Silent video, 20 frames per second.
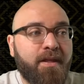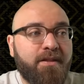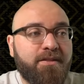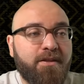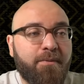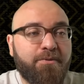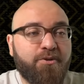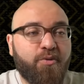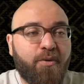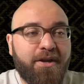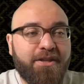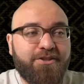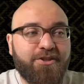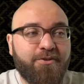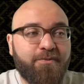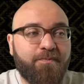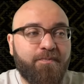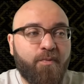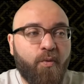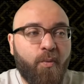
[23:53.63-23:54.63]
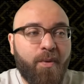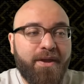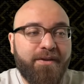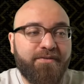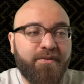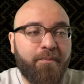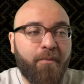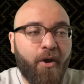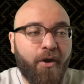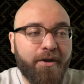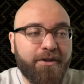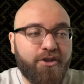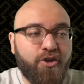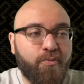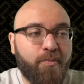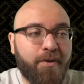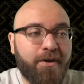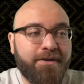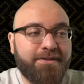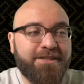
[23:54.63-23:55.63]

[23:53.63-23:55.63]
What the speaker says: Number 22, we have Amari Cooper.